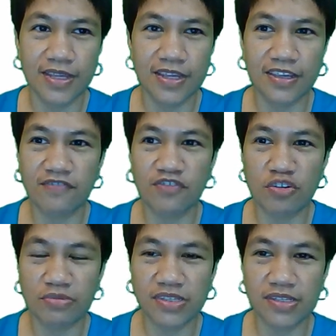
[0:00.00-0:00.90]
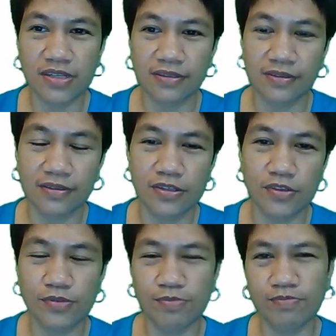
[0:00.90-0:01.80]
Give your reason.
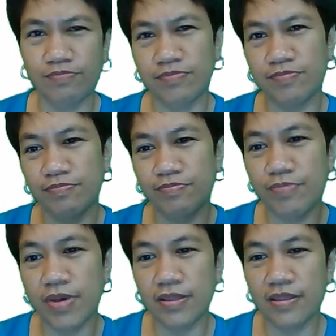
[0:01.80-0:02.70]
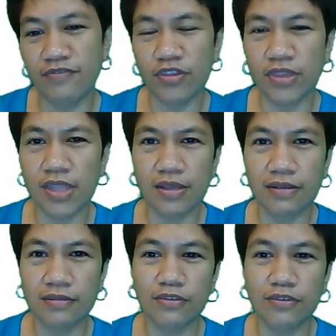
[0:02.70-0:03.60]
But if you think
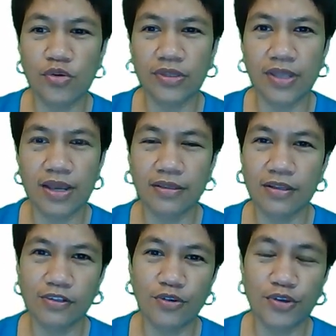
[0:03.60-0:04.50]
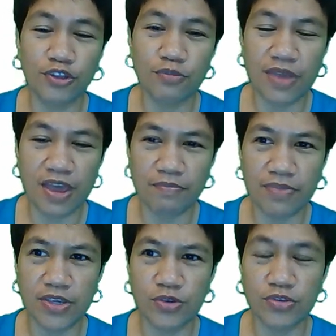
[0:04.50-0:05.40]
no, they are not going to be
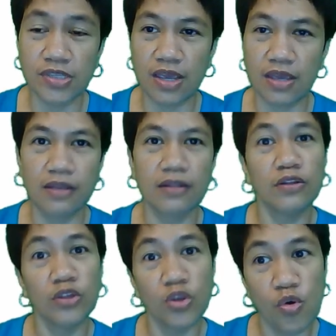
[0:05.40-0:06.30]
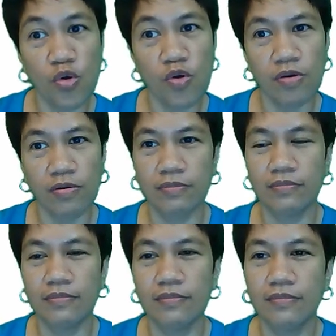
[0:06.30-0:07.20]
happy, you say no,
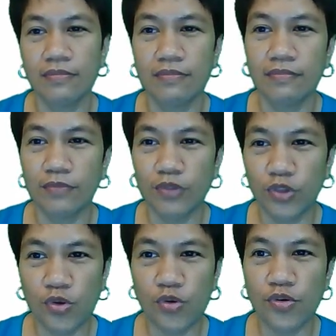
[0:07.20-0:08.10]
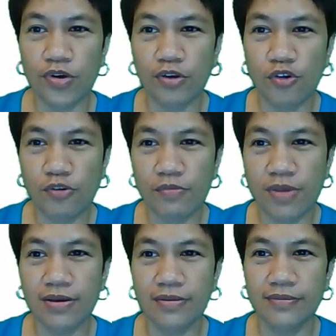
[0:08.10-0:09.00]
no,
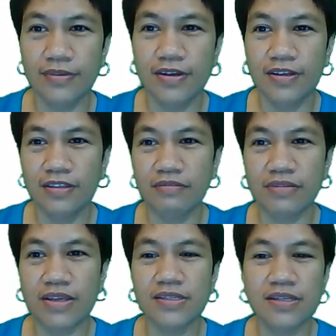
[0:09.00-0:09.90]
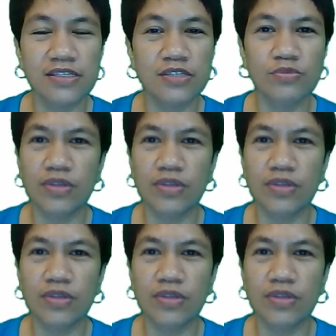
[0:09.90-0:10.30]
comma, the residents will